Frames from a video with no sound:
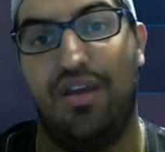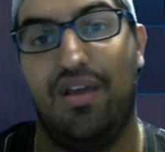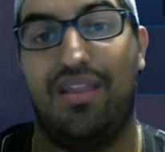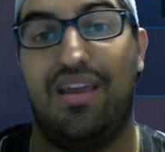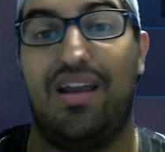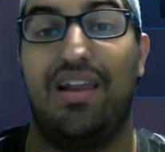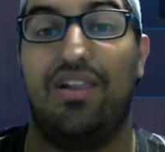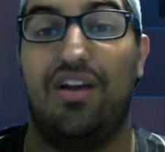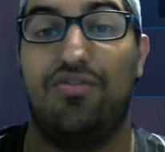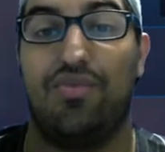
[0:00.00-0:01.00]
I
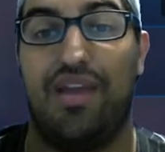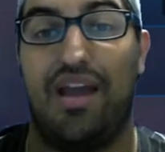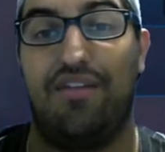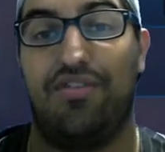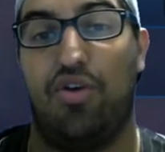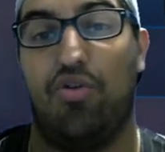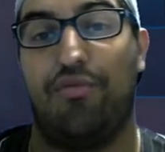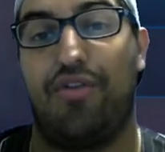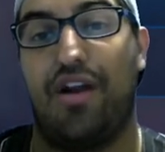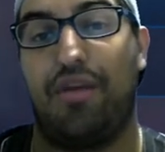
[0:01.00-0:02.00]
loved when they have the orb
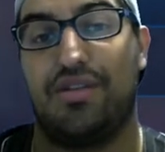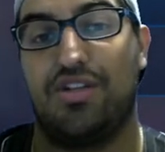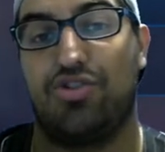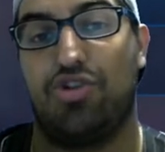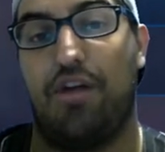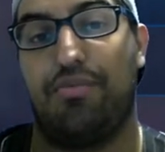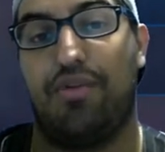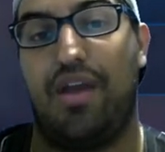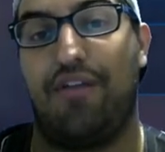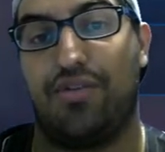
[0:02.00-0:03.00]
fragments that drop
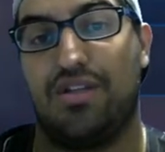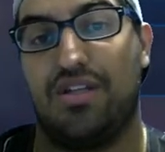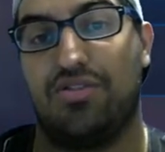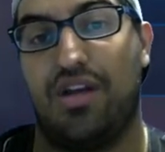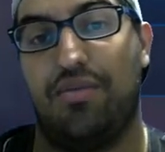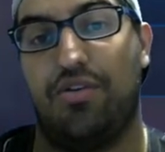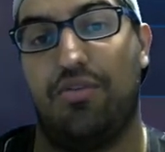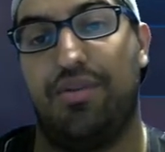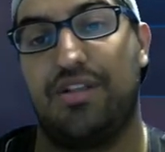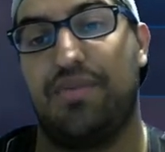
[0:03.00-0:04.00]
every single time you do a
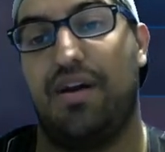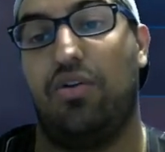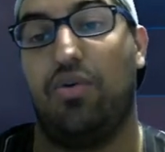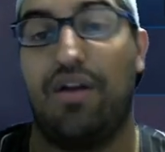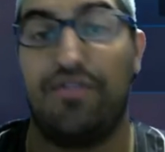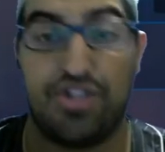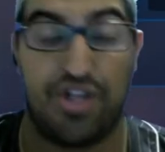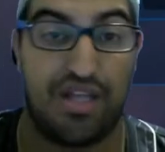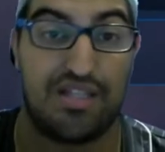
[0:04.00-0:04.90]
blitz battle or have a chance.